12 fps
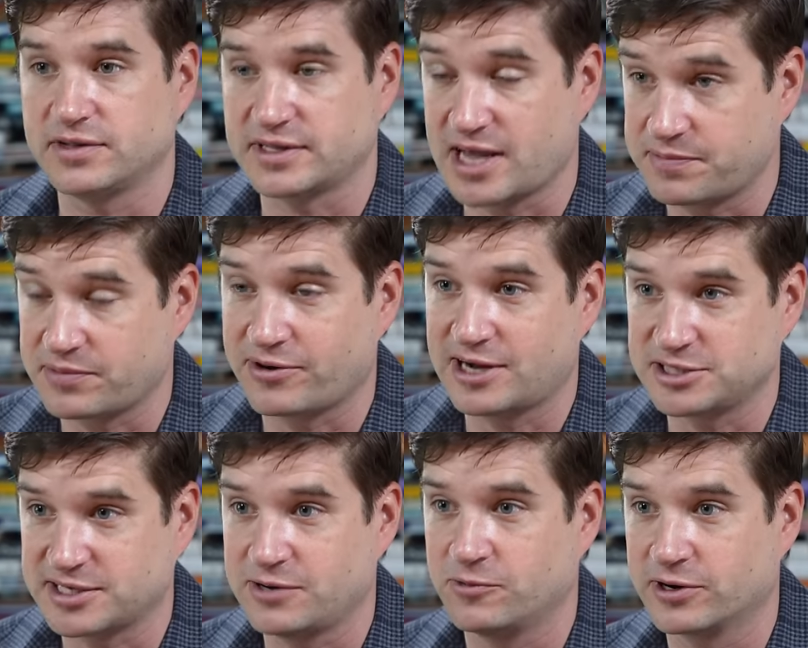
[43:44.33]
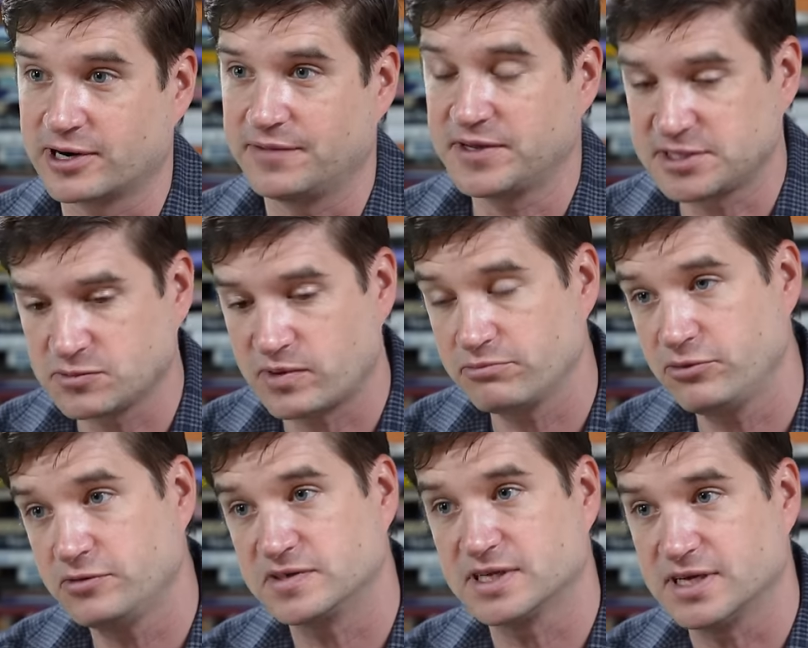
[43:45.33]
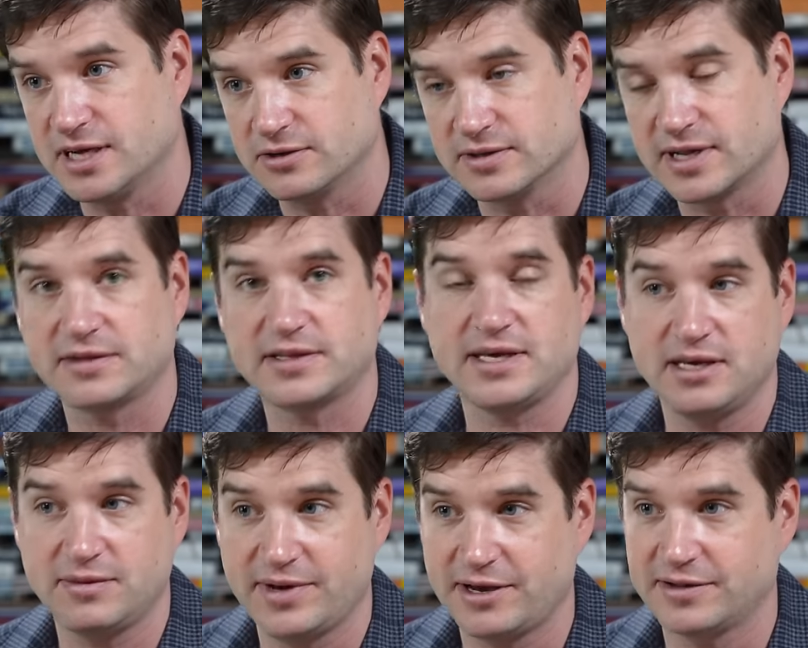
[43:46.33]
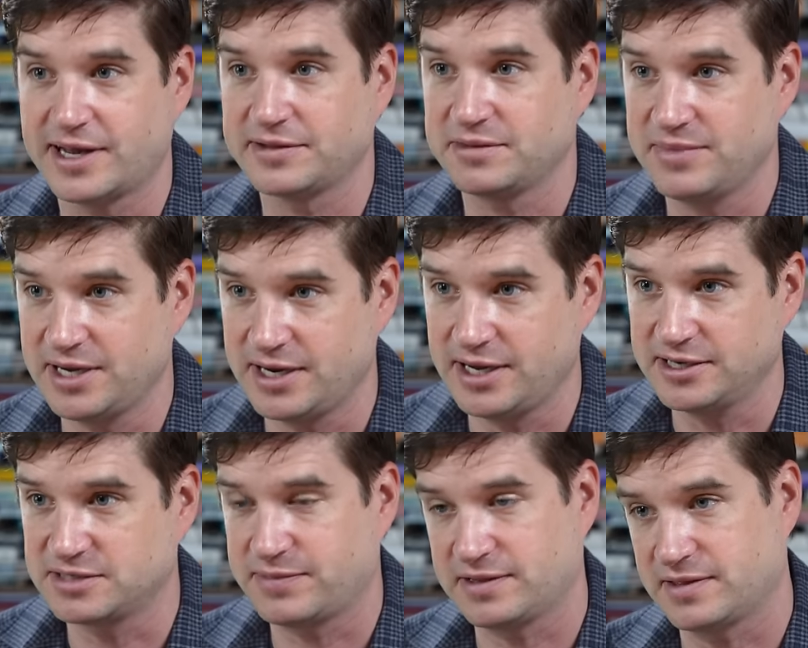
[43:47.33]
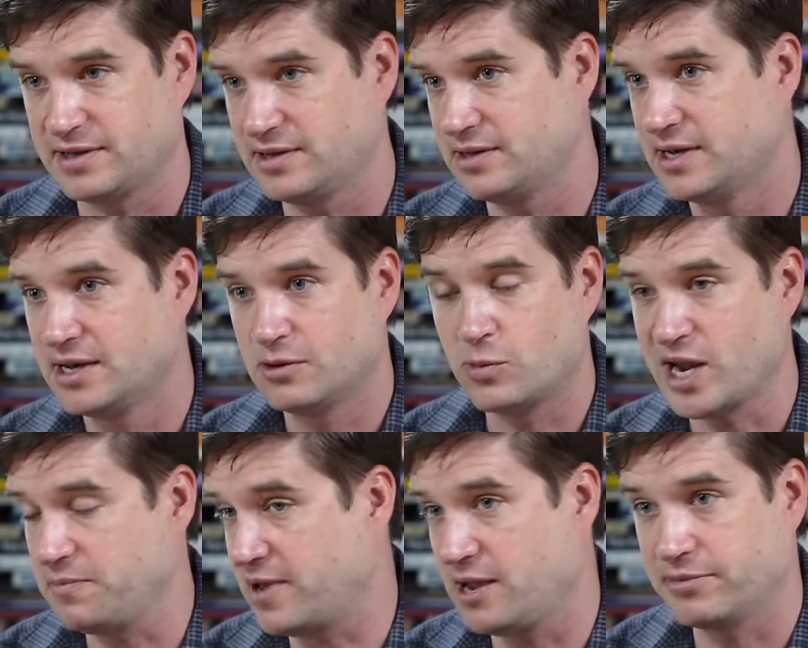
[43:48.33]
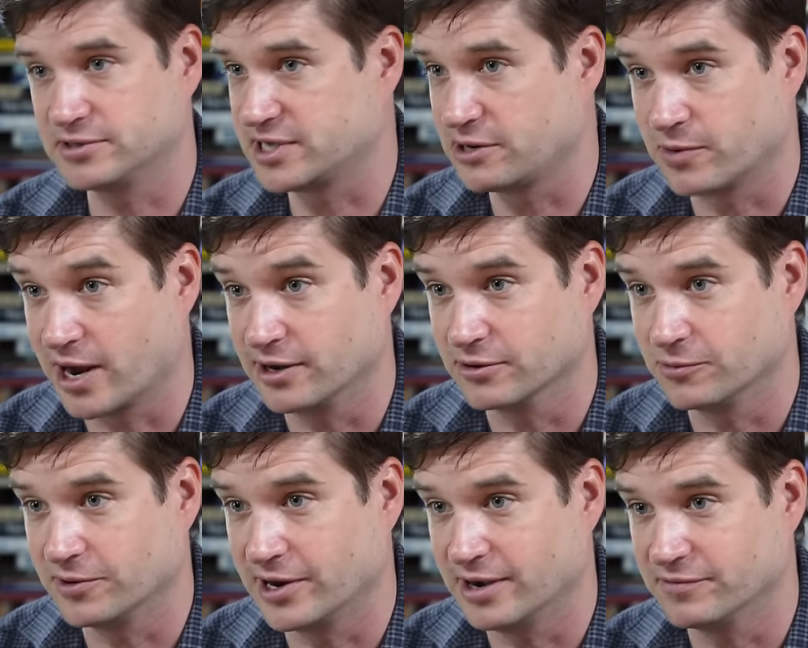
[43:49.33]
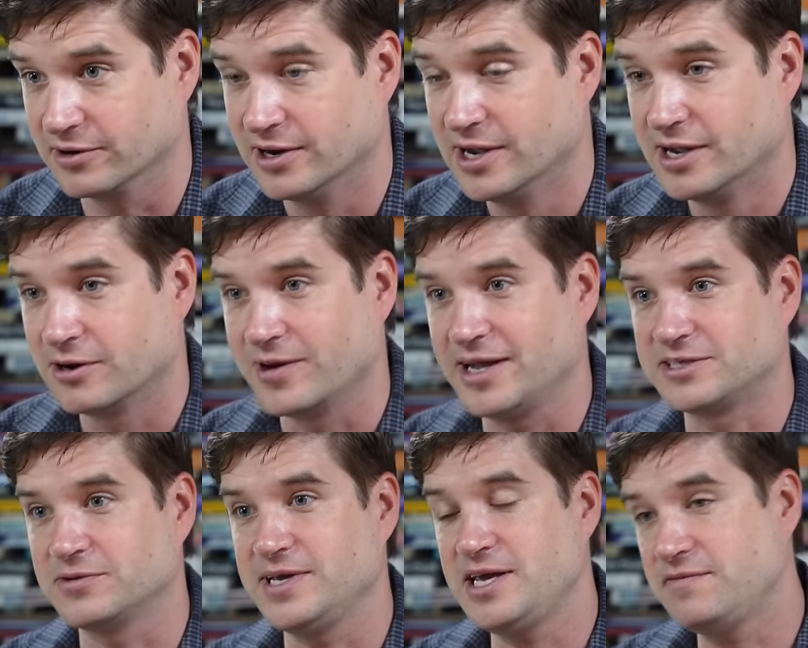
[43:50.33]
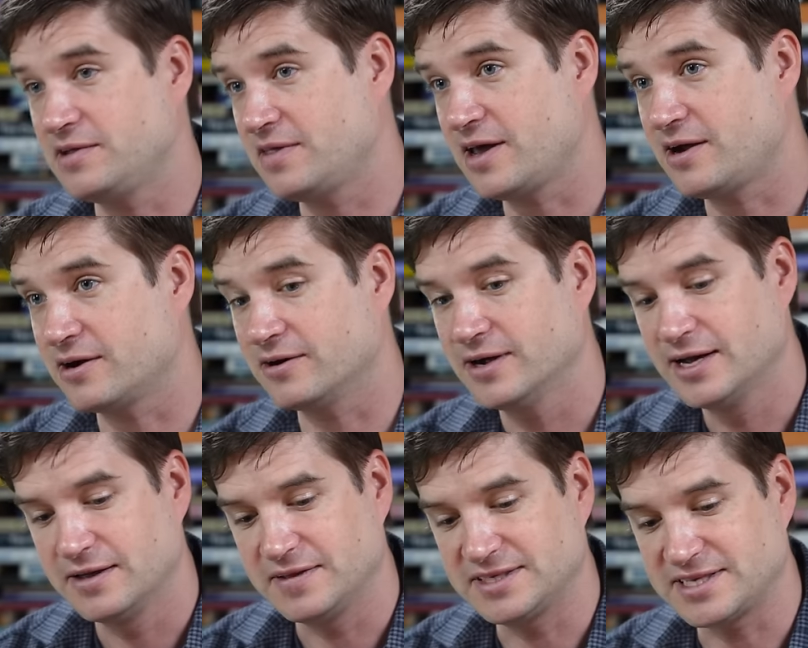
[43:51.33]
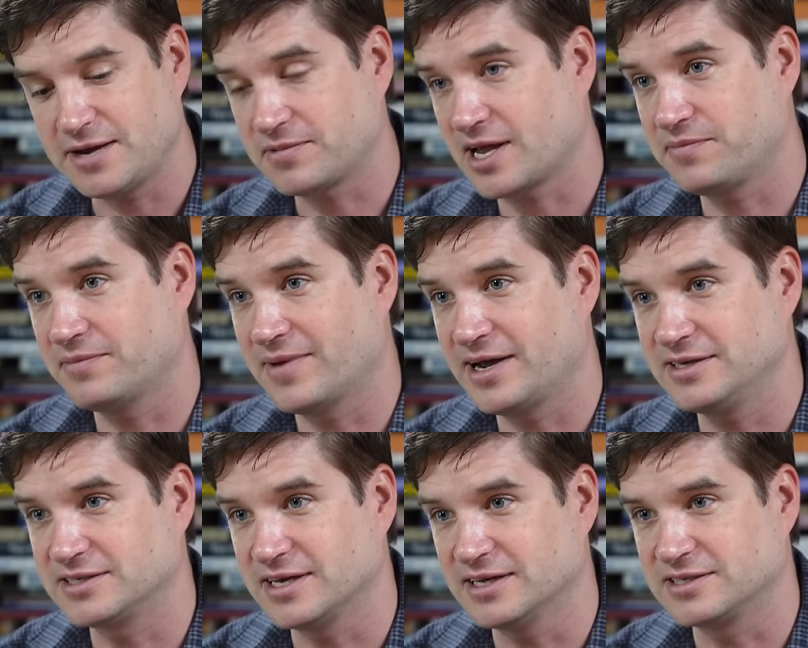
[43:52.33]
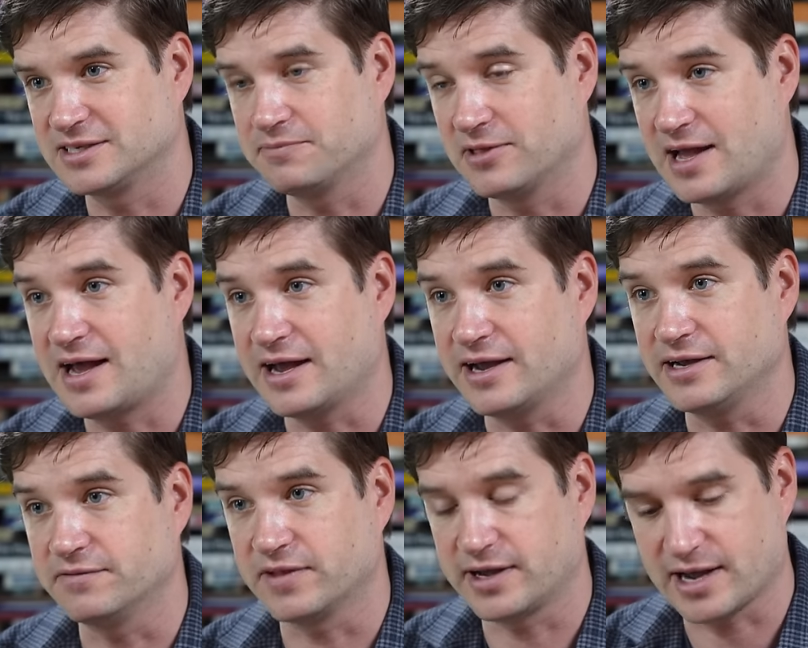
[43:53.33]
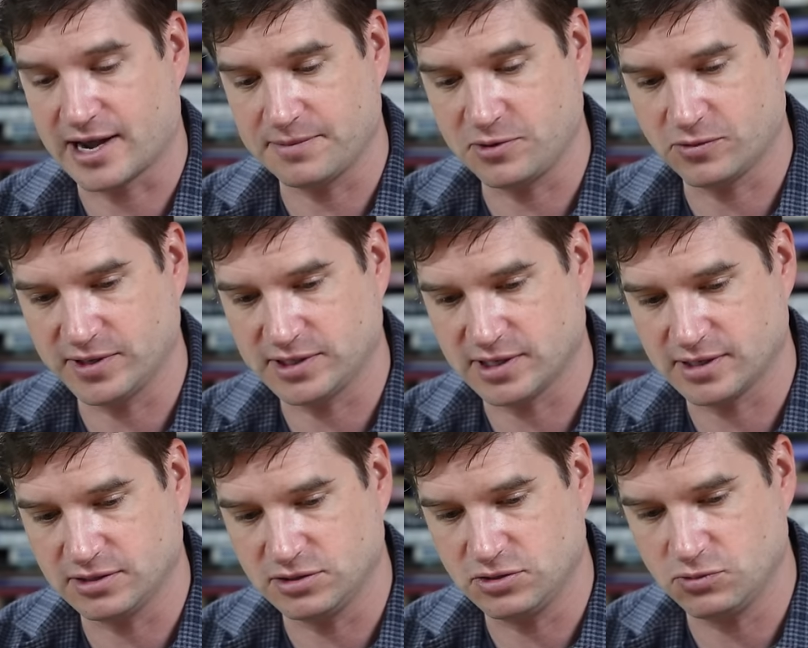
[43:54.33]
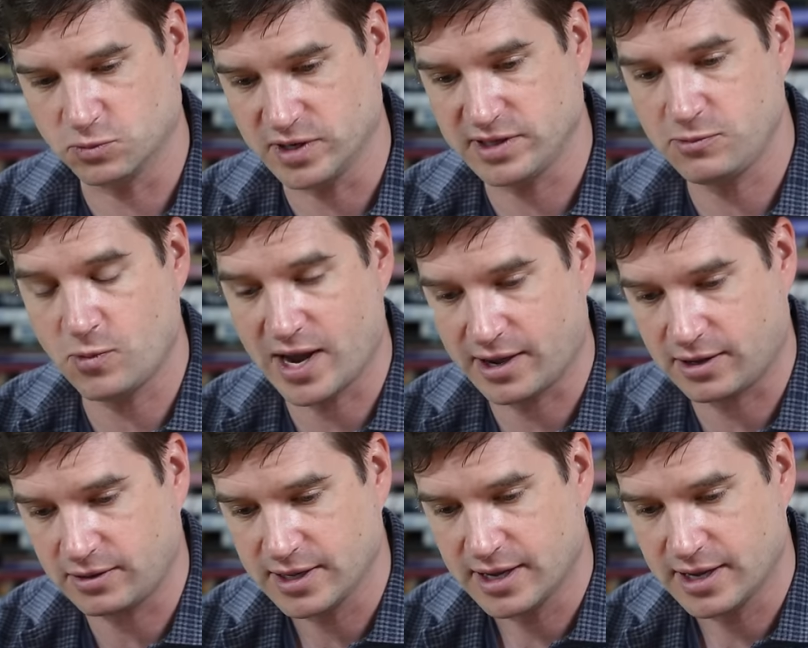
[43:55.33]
the type of project I work on. This is what moves the needle, not the email, not the meetings, but the white papers I write or whatever, right? So even there, these same type of mindsets apply of like I'm going to do really well,